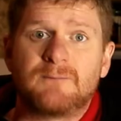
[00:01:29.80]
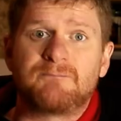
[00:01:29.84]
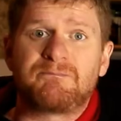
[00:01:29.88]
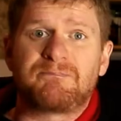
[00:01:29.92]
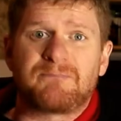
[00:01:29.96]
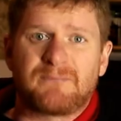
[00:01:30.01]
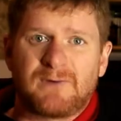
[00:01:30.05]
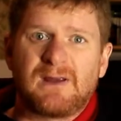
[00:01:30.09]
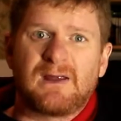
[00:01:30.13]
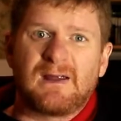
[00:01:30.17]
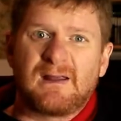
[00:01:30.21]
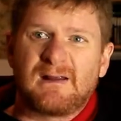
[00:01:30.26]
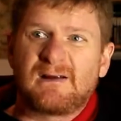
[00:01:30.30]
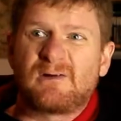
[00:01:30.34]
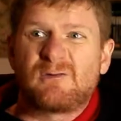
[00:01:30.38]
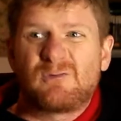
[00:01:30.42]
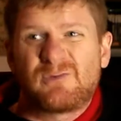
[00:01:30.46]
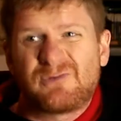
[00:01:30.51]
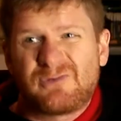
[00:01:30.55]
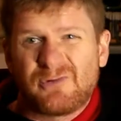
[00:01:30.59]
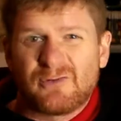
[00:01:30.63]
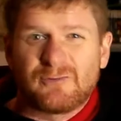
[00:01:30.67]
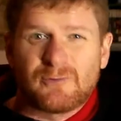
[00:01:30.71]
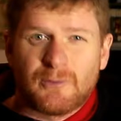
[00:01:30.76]
Well,
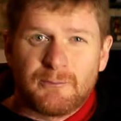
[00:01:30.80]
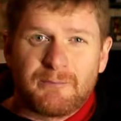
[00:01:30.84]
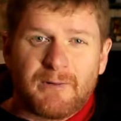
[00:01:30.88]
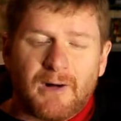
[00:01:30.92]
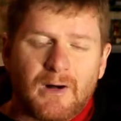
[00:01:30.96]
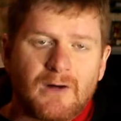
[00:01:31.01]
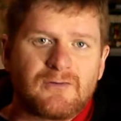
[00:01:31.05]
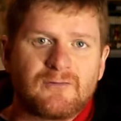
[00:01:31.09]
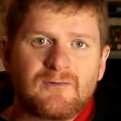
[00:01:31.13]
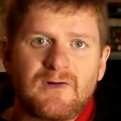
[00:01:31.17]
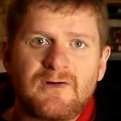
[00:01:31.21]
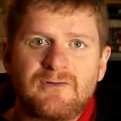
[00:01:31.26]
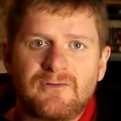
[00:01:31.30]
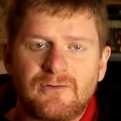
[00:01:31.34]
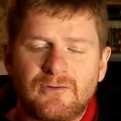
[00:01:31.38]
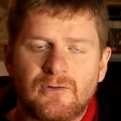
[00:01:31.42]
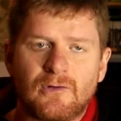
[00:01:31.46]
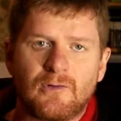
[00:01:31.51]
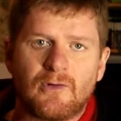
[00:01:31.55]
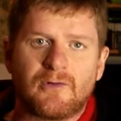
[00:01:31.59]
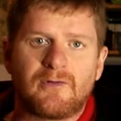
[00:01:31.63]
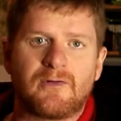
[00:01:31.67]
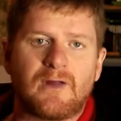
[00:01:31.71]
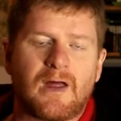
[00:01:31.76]
sort of comparatively to a
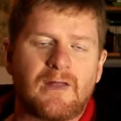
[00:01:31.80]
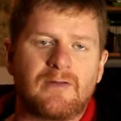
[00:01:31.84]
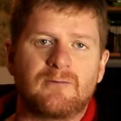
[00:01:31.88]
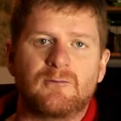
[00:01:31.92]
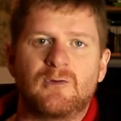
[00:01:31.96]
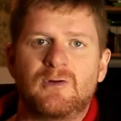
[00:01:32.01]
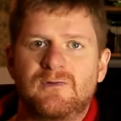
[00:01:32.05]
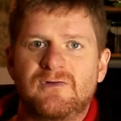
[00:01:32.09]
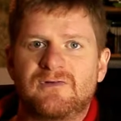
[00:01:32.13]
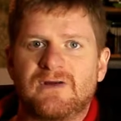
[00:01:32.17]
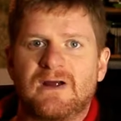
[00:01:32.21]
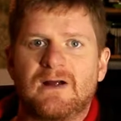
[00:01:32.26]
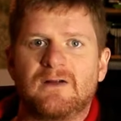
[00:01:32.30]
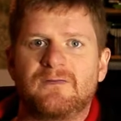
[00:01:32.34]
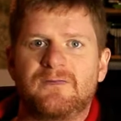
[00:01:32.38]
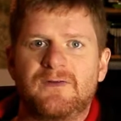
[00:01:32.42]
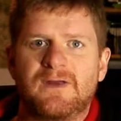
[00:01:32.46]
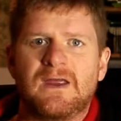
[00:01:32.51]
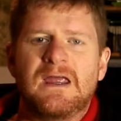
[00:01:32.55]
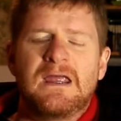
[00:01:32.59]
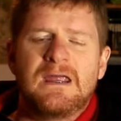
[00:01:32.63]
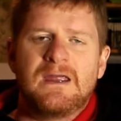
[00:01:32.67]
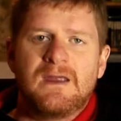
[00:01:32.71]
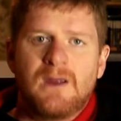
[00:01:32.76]
lot of the other movies out
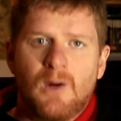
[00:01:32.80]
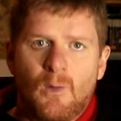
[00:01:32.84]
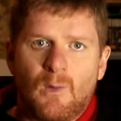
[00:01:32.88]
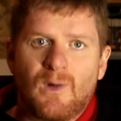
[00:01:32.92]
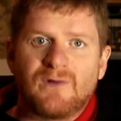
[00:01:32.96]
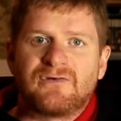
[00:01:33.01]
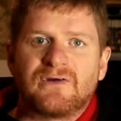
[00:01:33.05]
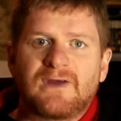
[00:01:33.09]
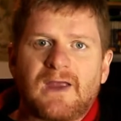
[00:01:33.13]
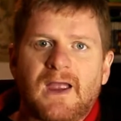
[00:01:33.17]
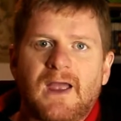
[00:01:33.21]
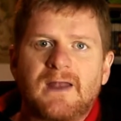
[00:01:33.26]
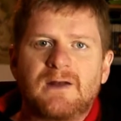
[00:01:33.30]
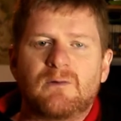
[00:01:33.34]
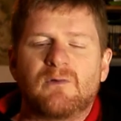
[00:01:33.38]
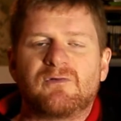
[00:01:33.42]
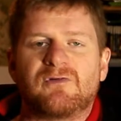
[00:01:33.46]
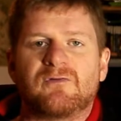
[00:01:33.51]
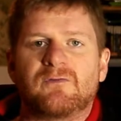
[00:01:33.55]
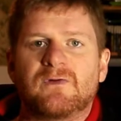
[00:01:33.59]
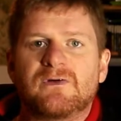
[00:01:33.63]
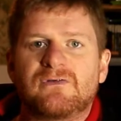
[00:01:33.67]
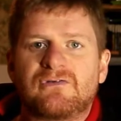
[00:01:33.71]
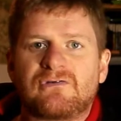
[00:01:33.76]
there, once again, it was
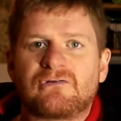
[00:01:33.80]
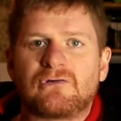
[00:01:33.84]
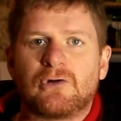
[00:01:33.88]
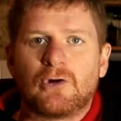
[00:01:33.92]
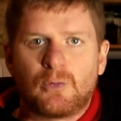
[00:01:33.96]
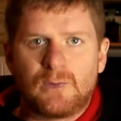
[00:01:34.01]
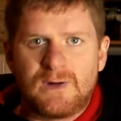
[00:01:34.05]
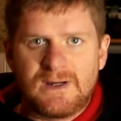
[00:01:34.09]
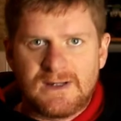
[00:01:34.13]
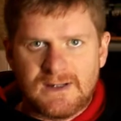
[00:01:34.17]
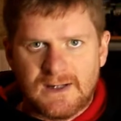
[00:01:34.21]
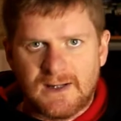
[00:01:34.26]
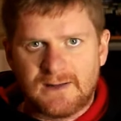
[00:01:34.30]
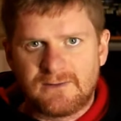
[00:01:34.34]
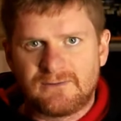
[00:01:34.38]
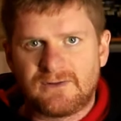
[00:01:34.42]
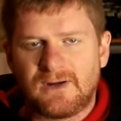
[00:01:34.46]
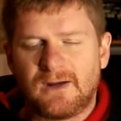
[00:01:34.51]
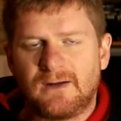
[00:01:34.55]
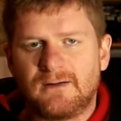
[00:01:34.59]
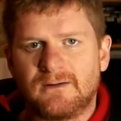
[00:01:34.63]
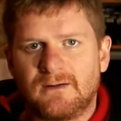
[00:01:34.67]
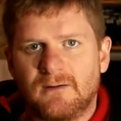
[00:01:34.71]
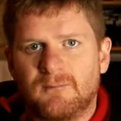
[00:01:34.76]
a very slow weekend
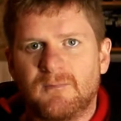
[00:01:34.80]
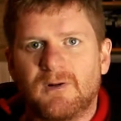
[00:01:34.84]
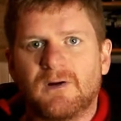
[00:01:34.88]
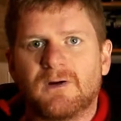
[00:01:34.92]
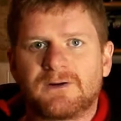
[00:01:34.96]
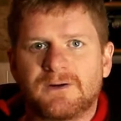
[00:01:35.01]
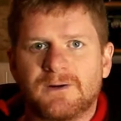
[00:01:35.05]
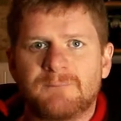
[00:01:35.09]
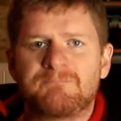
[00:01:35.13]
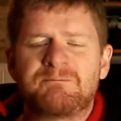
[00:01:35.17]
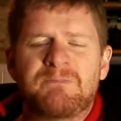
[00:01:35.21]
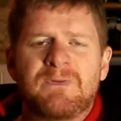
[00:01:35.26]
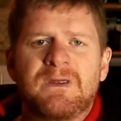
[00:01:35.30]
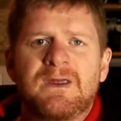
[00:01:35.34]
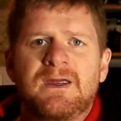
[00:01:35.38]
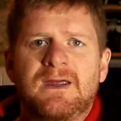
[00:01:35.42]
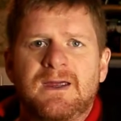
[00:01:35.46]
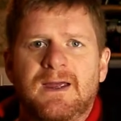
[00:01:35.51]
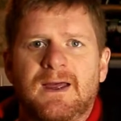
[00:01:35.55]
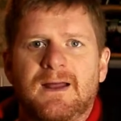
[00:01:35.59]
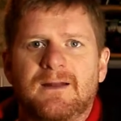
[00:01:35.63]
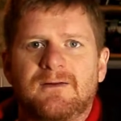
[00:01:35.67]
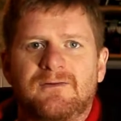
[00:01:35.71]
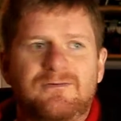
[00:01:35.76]
in America,
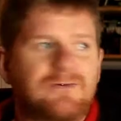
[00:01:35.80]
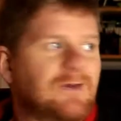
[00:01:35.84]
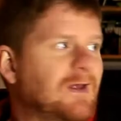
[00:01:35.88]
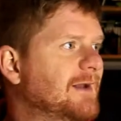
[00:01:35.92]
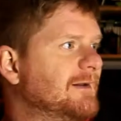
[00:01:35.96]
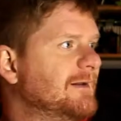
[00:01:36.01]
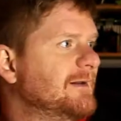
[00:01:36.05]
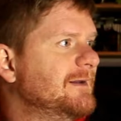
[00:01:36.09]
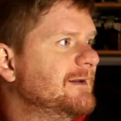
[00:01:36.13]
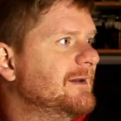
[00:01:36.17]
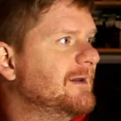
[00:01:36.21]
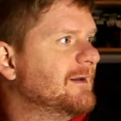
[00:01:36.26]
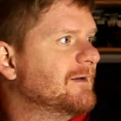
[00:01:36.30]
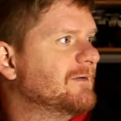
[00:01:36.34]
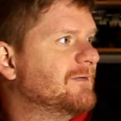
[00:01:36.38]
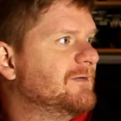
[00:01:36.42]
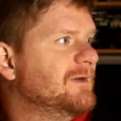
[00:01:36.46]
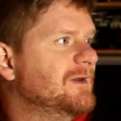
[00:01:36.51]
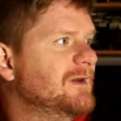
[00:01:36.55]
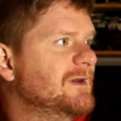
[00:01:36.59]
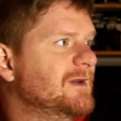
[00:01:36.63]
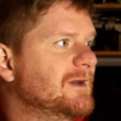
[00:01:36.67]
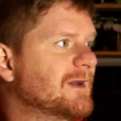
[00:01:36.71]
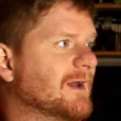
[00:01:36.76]
and sadly,
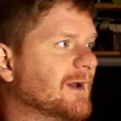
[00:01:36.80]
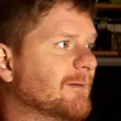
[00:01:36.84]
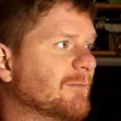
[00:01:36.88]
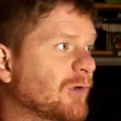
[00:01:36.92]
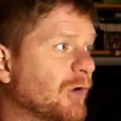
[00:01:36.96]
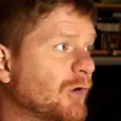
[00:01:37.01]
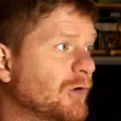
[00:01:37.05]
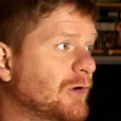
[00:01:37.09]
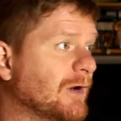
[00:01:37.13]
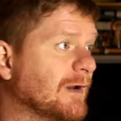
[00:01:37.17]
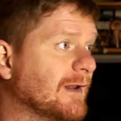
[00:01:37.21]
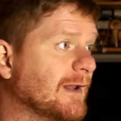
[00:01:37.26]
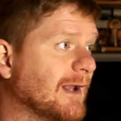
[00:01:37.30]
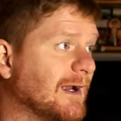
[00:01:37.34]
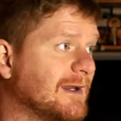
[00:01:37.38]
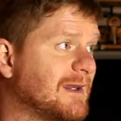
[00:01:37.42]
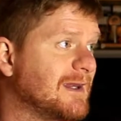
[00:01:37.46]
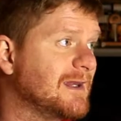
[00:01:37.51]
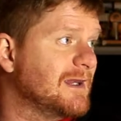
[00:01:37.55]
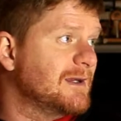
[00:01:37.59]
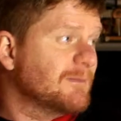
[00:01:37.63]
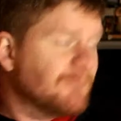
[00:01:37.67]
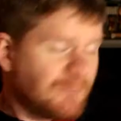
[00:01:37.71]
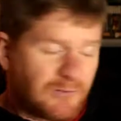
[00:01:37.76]
the Logan
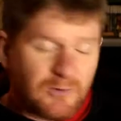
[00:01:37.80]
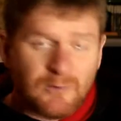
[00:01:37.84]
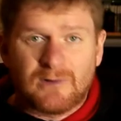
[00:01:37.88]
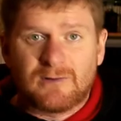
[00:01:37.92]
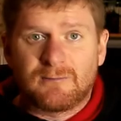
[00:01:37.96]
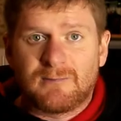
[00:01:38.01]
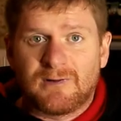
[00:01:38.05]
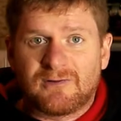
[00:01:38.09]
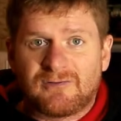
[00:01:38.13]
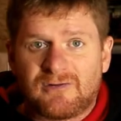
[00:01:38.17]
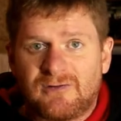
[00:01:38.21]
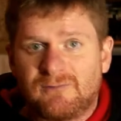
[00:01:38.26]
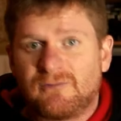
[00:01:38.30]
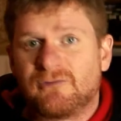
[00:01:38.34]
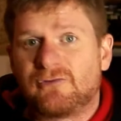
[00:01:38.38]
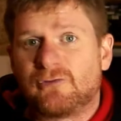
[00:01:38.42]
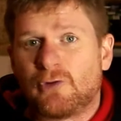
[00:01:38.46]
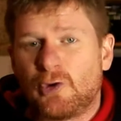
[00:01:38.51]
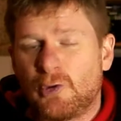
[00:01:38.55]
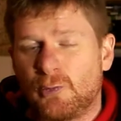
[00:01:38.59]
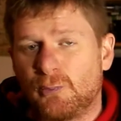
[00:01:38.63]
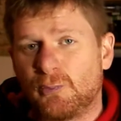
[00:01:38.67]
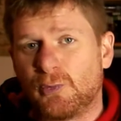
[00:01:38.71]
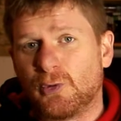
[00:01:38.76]
Lucky, directed by Steven
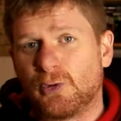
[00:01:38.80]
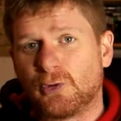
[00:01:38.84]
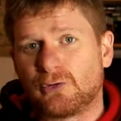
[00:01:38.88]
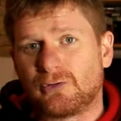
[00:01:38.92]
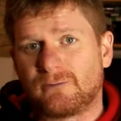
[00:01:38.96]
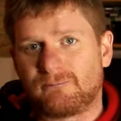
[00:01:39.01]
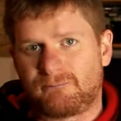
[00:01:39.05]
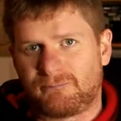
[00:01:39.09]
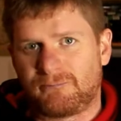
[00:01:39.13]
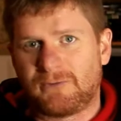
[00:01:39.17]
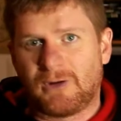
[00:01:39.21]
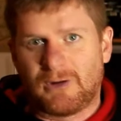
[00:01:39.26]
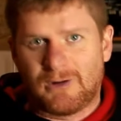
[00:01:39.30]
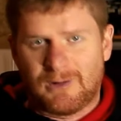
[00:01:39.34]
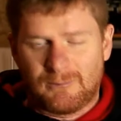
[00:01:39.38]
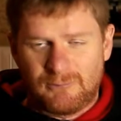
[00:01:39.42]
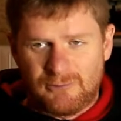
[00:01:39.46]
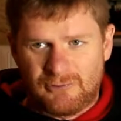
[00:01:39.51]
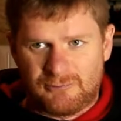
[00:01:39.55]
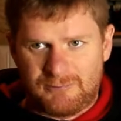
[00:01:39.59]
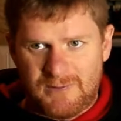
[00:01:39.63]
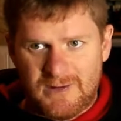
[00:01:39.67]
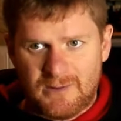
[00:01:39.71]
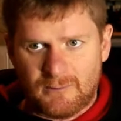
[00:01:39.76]
Soderbergh,
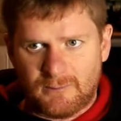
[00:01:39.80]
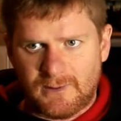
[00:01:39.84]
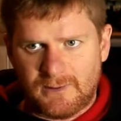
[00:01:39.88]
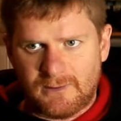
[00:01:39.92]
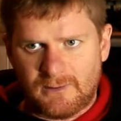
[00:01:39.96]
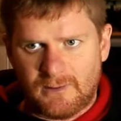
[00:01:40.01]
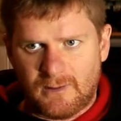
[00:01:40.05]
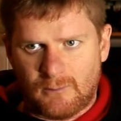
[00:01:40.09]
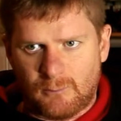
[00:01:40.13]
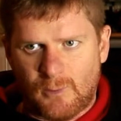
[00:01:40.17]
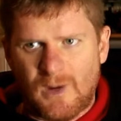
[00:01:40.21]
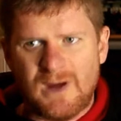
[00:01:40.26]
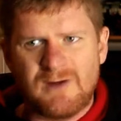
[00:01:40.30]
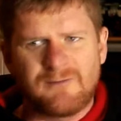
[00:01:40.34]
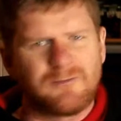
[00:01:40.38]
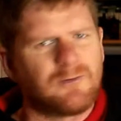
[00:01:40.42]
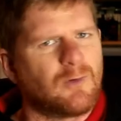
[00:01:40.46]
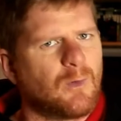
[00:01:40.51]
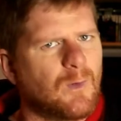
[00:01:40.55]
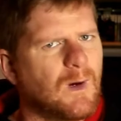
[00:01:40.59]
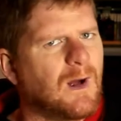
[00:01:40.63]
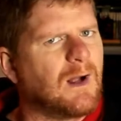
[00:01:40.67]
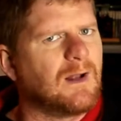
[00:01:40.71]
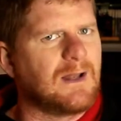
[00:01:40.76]
who's been away for
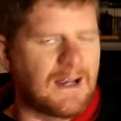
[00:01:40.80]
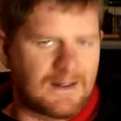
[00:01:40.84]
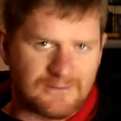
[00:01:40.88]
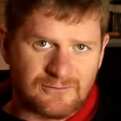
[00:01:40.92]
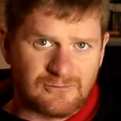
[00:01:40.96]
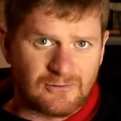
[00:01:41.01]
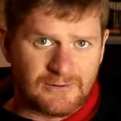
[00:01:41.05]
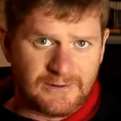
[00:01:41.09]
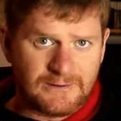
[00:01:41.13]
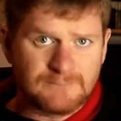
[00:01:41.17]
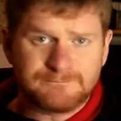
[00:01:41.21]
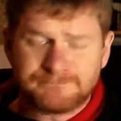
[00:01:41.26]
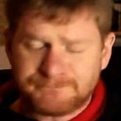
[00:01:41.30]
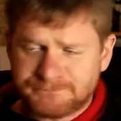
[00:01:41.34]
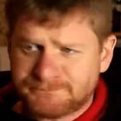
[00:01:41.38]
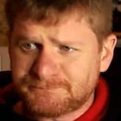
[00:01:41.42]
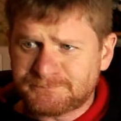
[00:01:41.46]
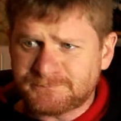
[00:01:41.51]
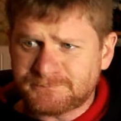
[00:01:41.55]
a while actually.